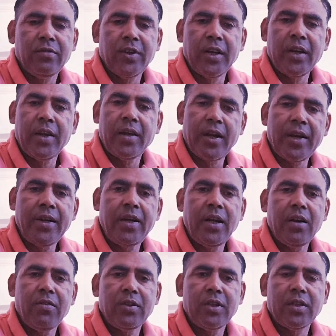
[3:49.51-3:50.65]
when i write
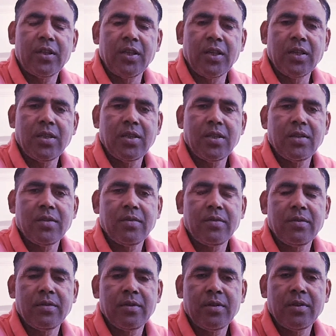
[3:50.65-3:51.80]
down the things
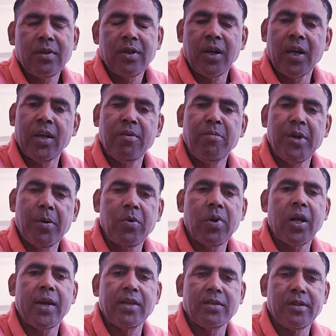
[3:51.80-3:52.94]
i
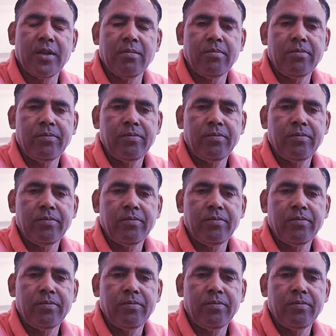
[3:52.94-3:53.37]
memorize them